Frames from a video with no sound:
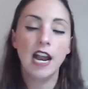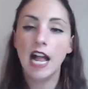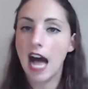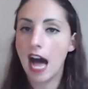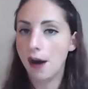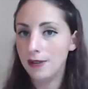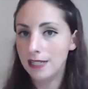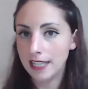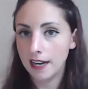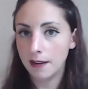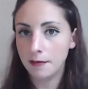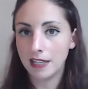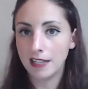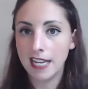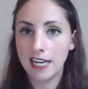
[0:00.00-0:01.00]
how we set up
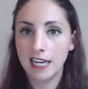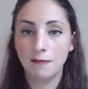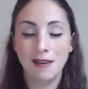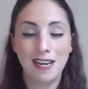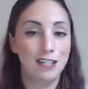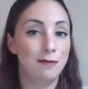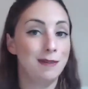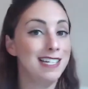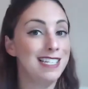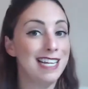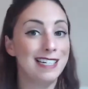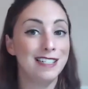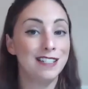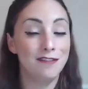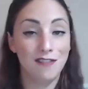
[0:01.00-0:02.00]
the landing page, because
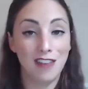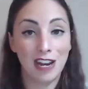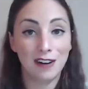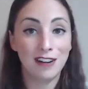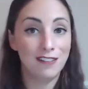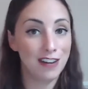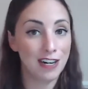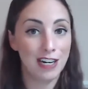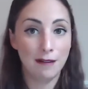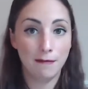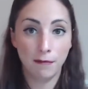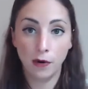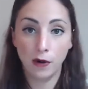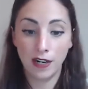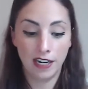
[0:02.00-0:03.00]
that is very, very
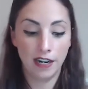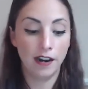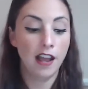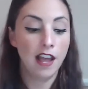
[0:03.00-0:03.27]
important,